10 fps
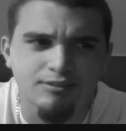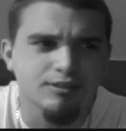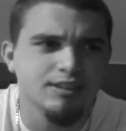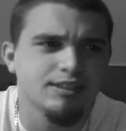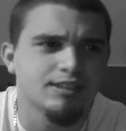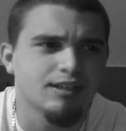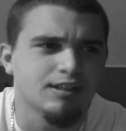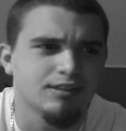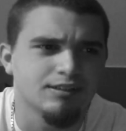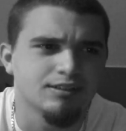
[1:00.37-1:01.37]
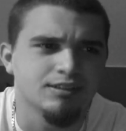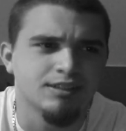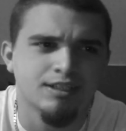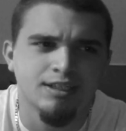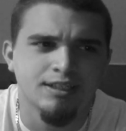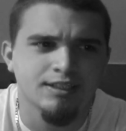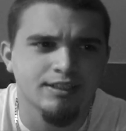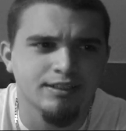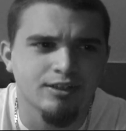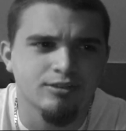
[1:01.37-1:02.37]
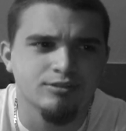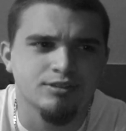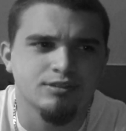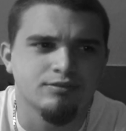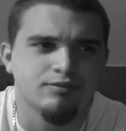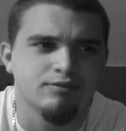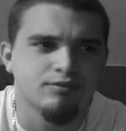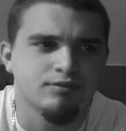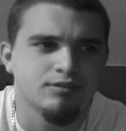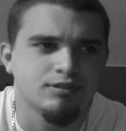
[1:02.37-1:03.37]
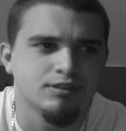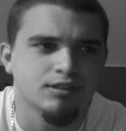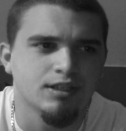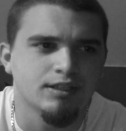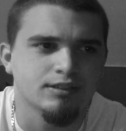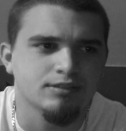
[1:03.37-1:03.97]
Really, the keynotes to like